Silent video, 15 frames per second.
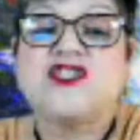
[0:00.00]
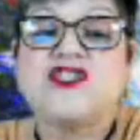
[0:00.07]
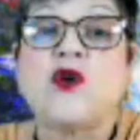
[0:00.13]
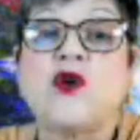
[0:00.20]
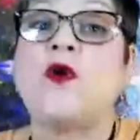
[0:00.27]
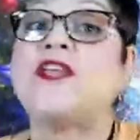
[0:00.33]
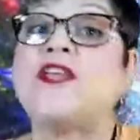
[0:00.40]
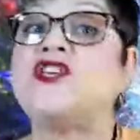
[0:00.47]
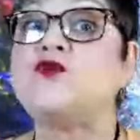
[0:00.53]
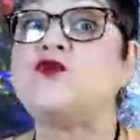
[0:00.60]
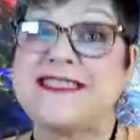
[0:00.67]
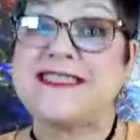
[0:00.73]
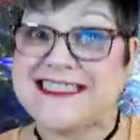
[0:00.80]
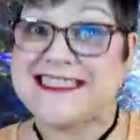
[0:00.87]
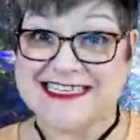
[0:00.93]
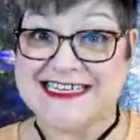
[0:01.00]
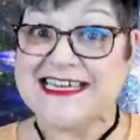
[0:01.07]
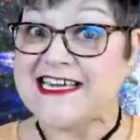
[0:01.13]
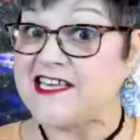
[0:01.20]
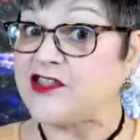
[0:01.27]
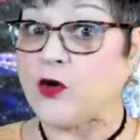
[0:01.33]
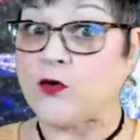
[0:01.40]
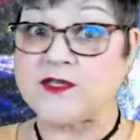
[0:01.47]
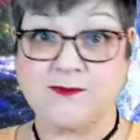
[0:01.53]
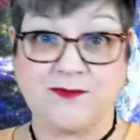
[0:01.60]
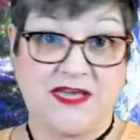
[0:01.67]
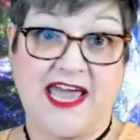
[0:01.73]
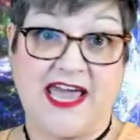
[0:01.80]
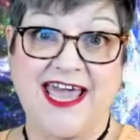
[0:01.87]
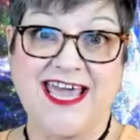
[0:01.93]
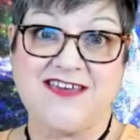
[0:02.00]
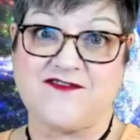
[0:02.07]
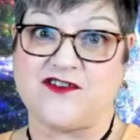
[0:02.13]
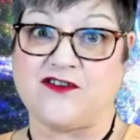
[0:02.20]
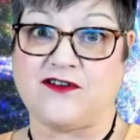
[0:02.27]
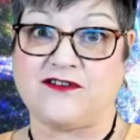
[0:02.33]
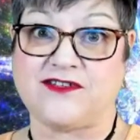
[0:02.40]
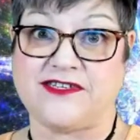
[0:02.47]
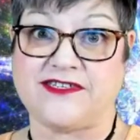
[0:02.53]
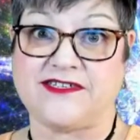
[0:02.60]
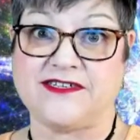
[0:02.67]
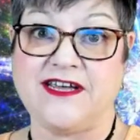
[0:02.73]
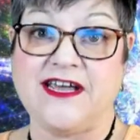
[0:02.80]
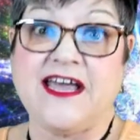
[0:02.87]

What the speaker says: So when you see those behaviors,